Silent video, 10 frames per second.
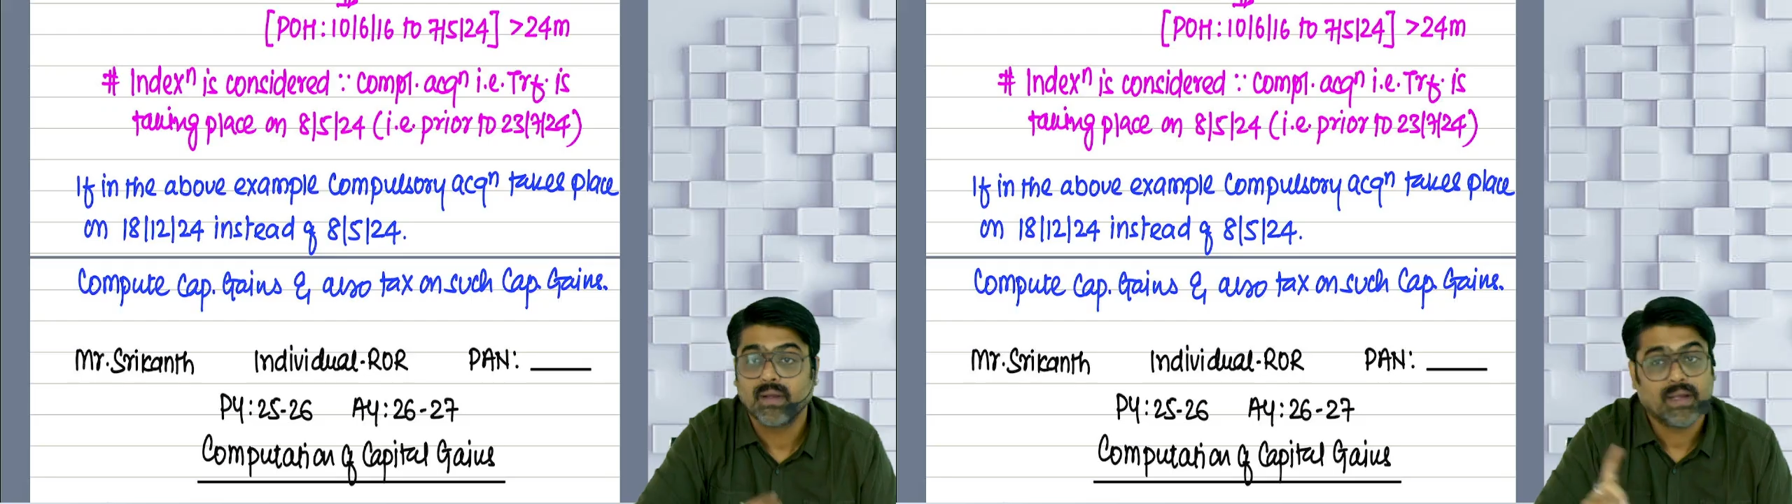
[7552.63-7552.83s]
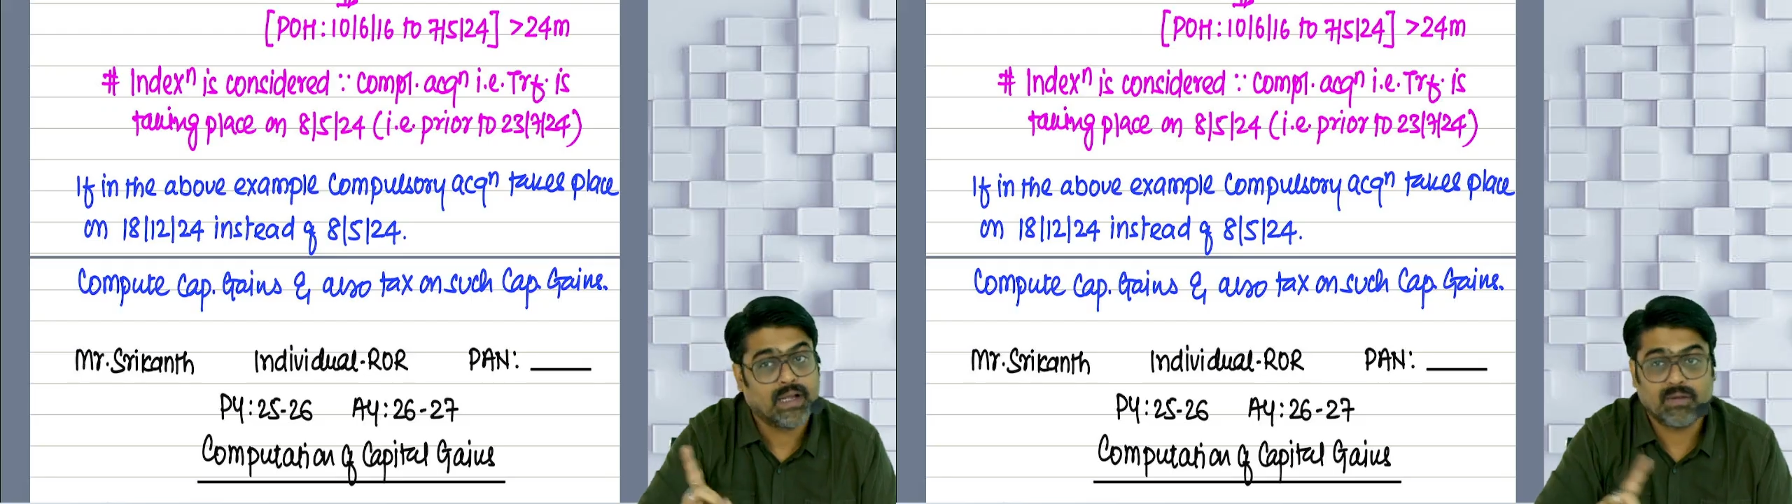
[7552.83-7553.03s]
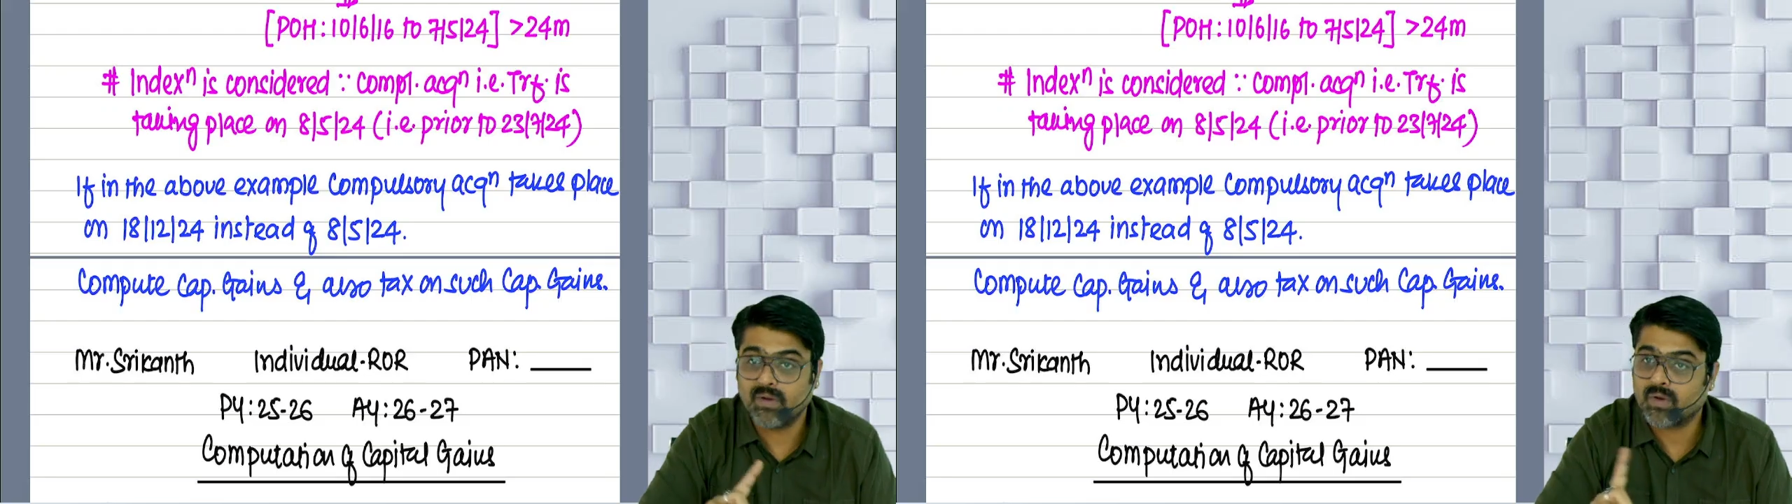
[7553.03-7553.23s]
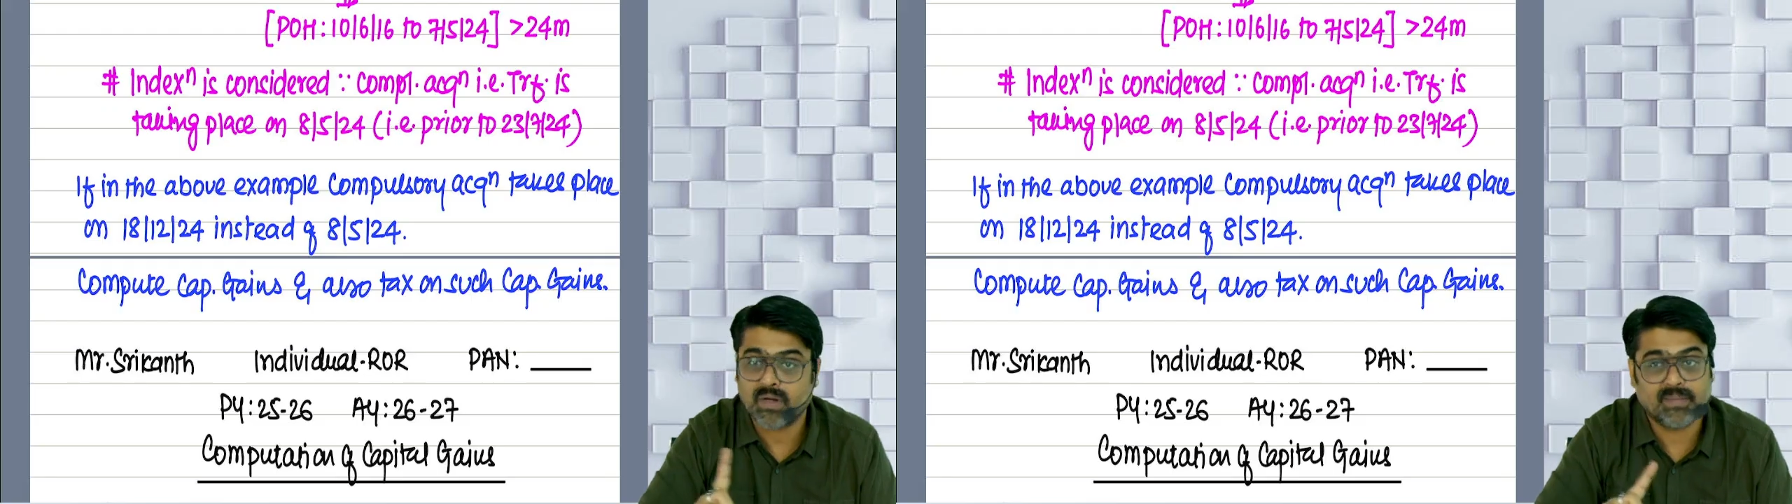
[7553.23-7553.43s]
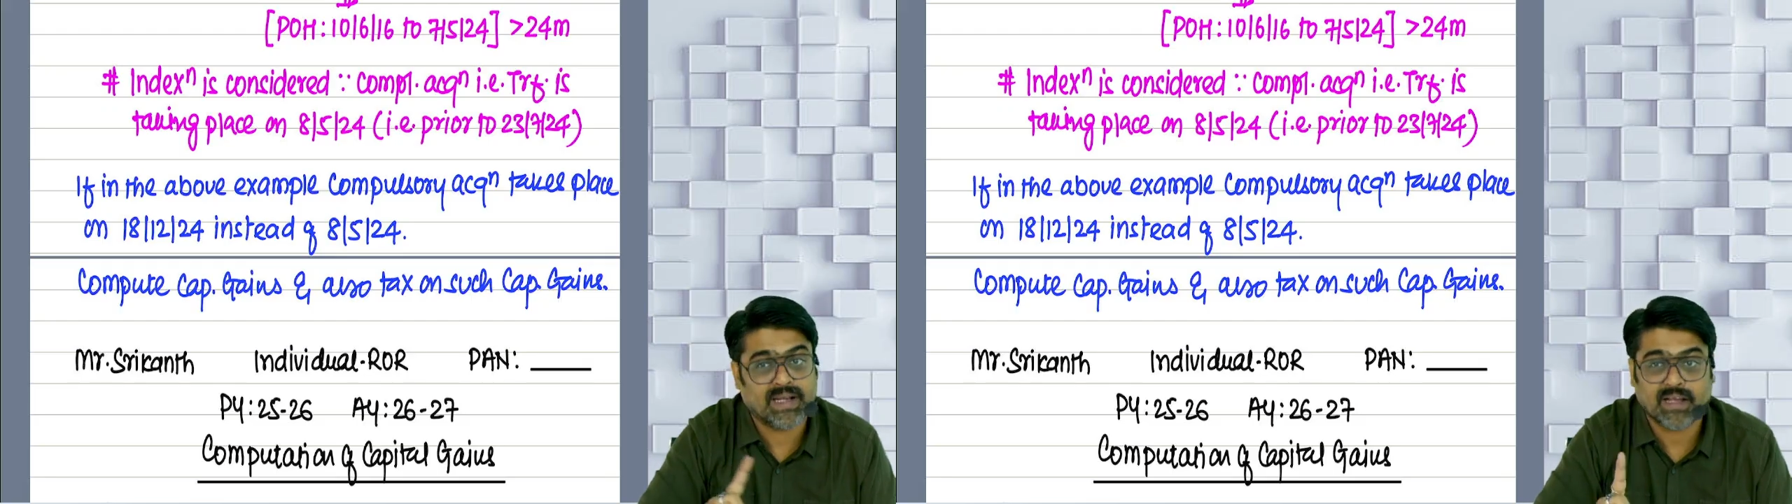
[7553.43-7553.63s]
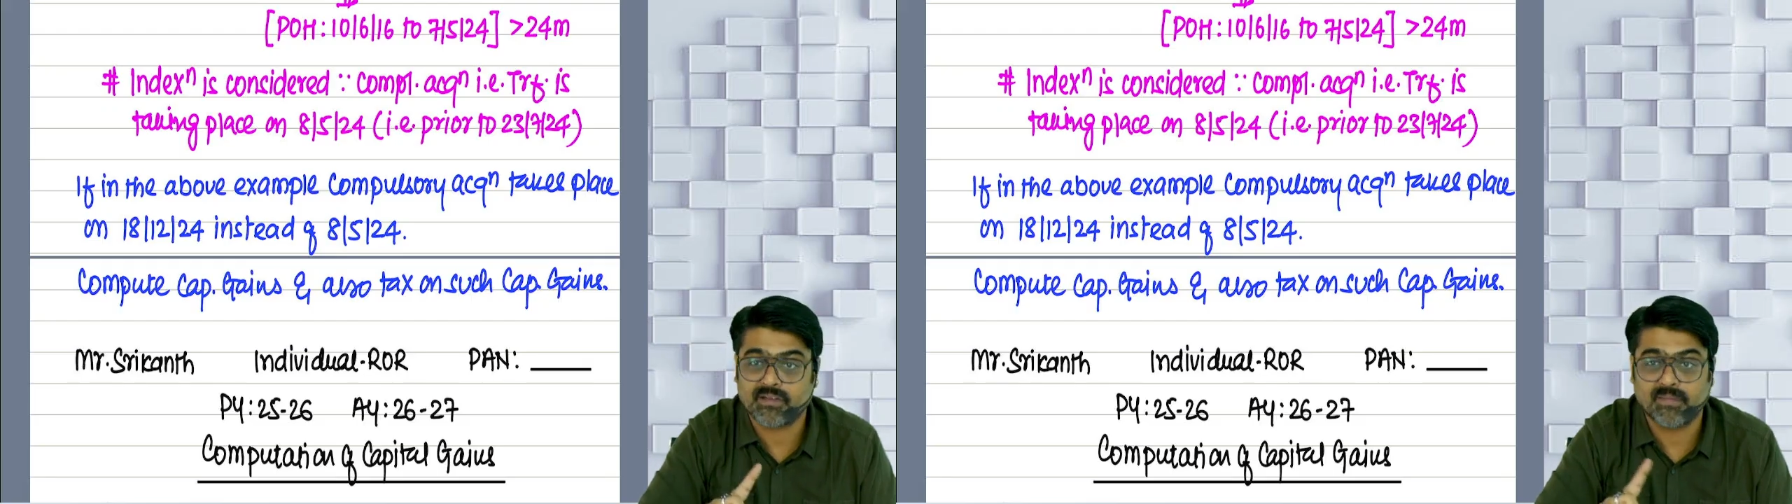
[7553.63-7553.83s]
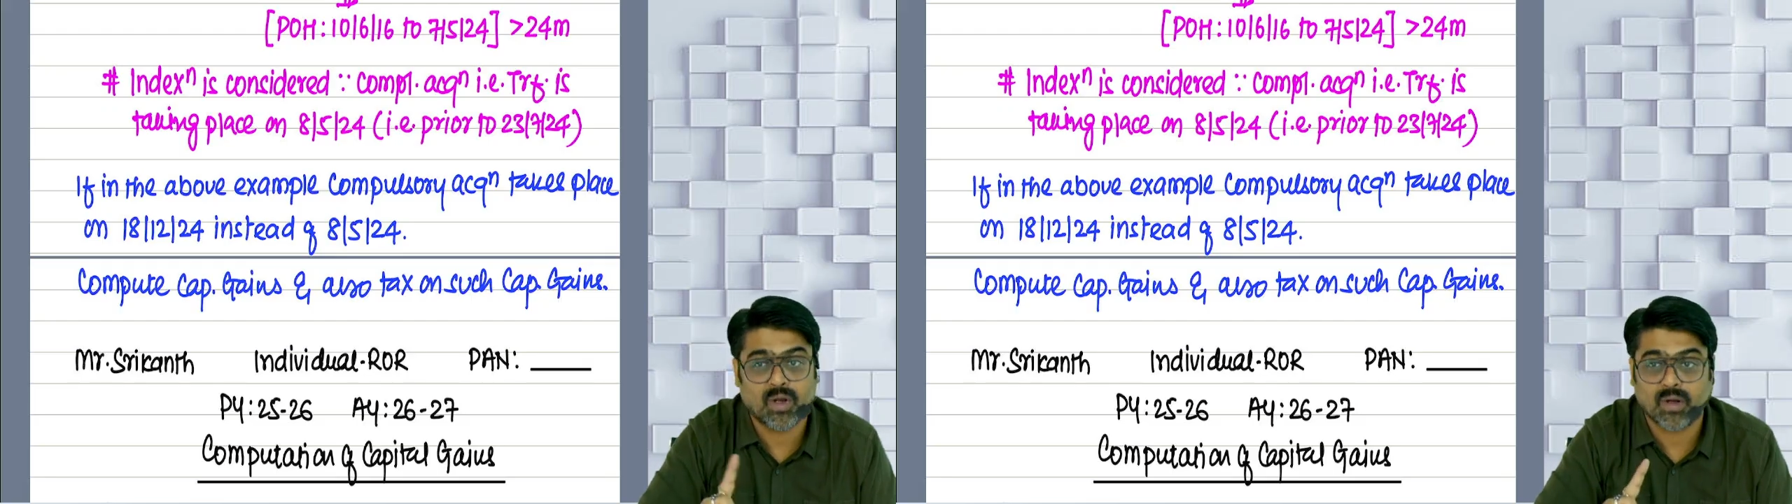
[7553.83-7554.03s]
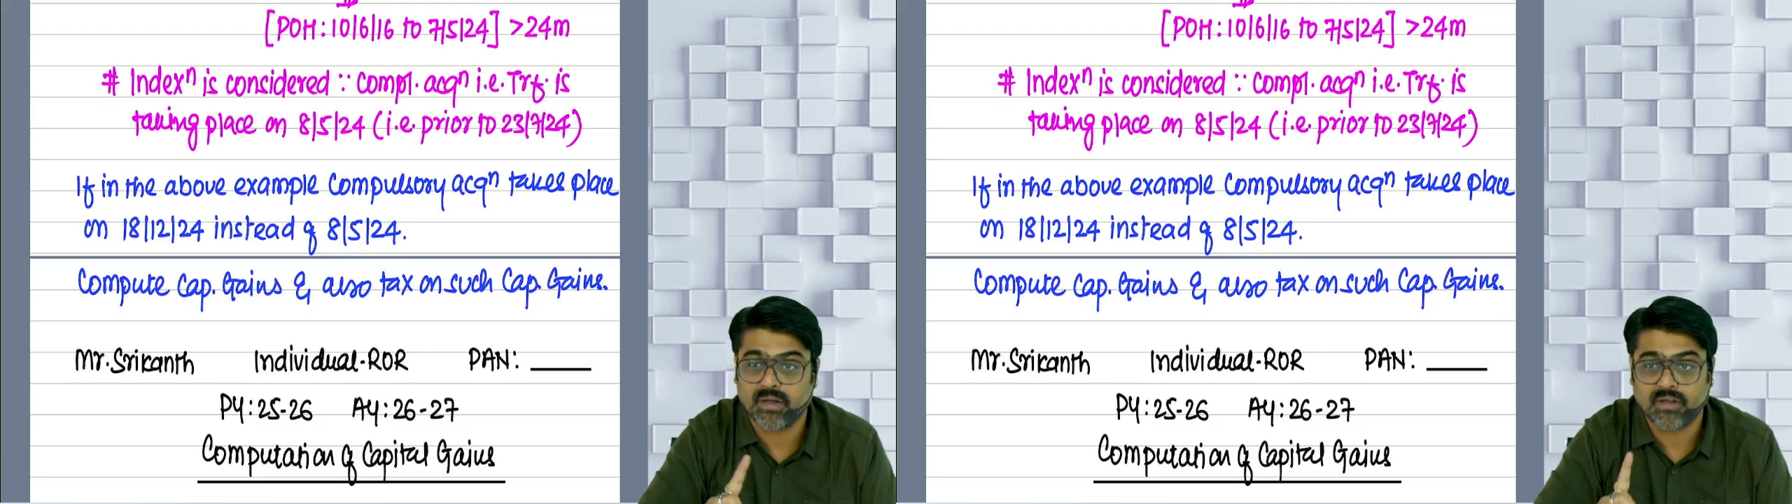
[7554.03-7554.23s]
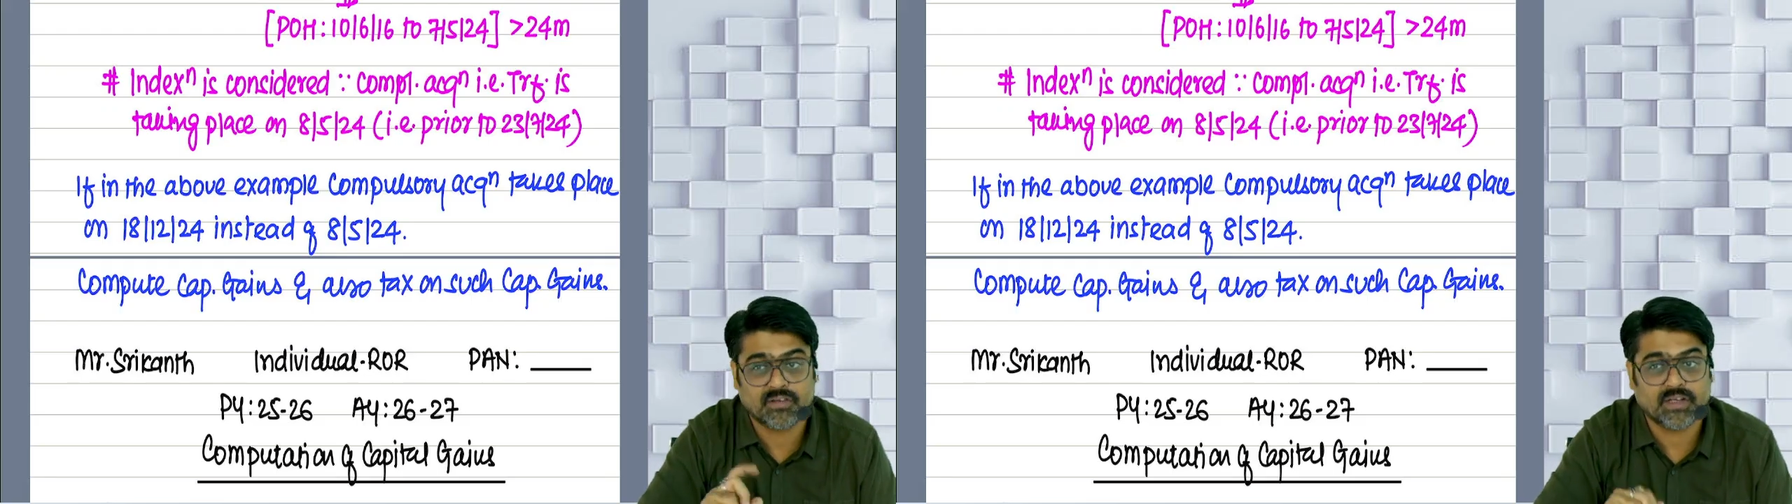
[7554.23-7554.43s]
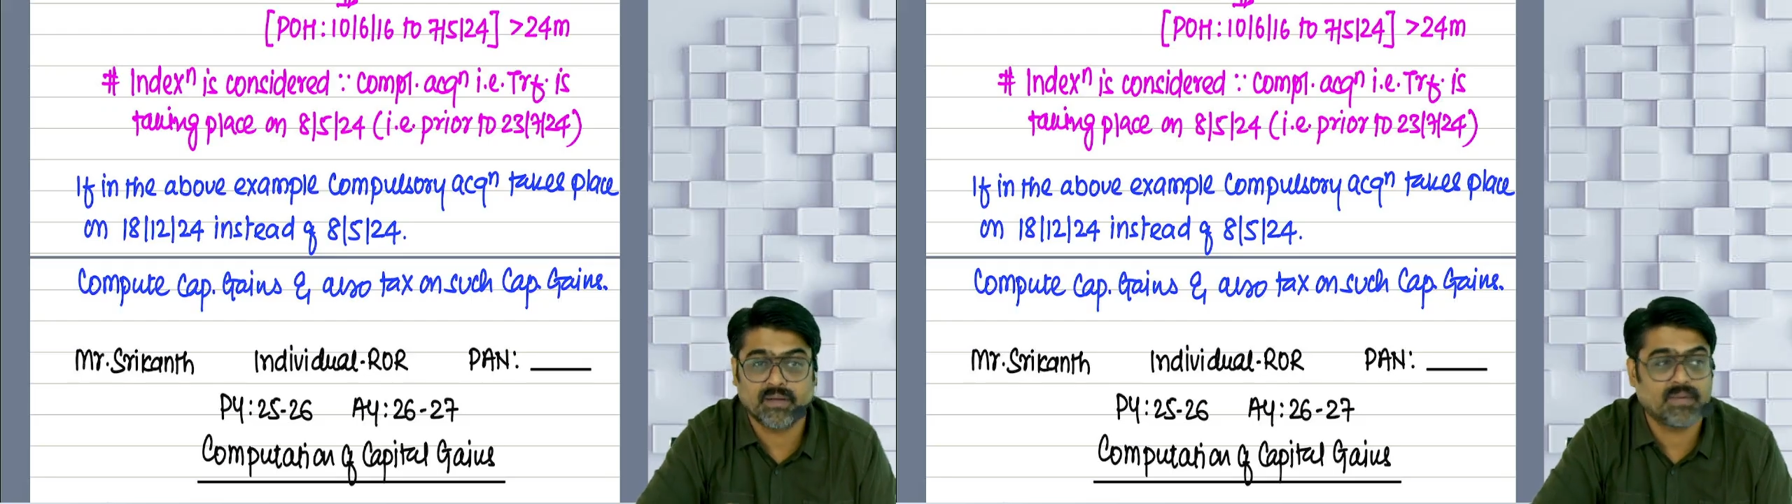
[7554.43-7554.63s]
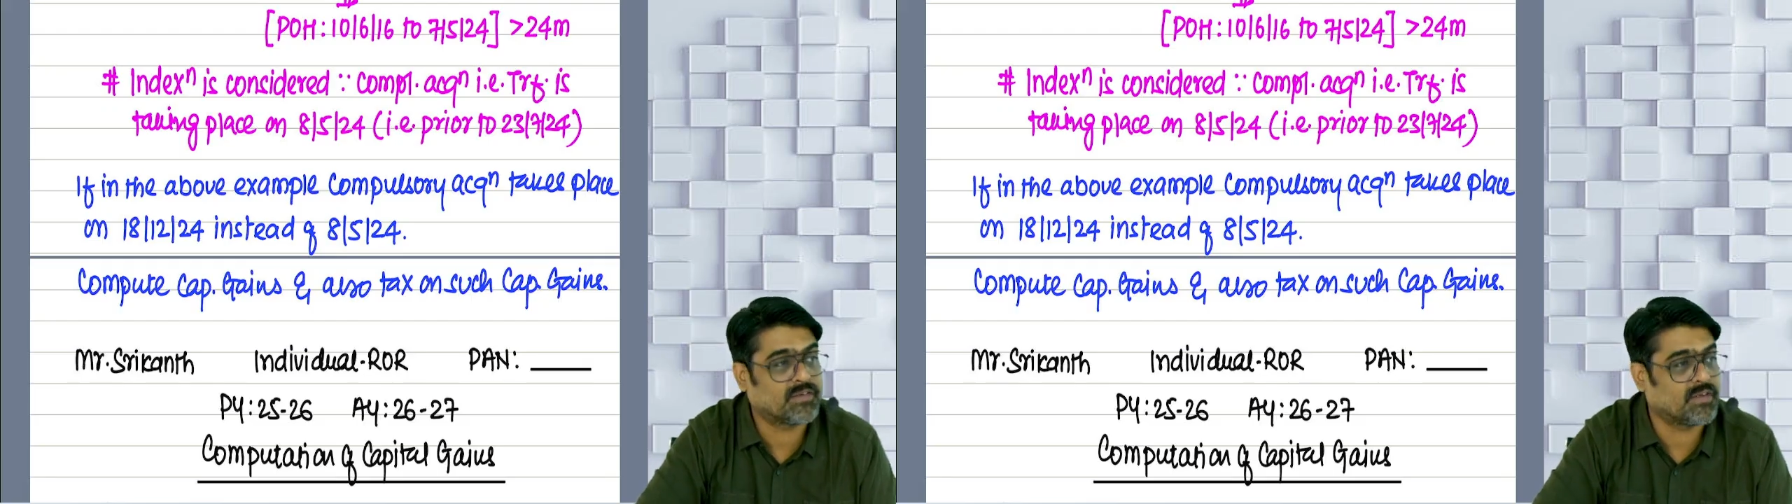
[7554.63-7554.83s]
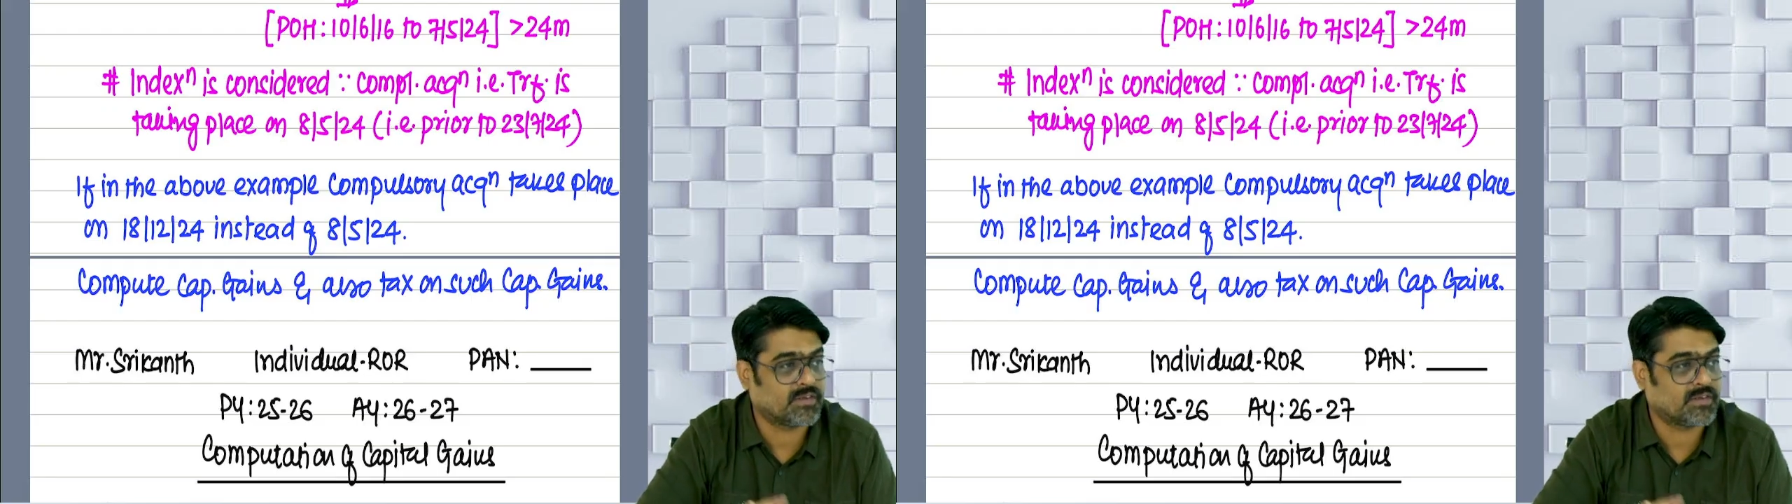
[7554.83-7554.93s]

it will not be taxable on receipt basis.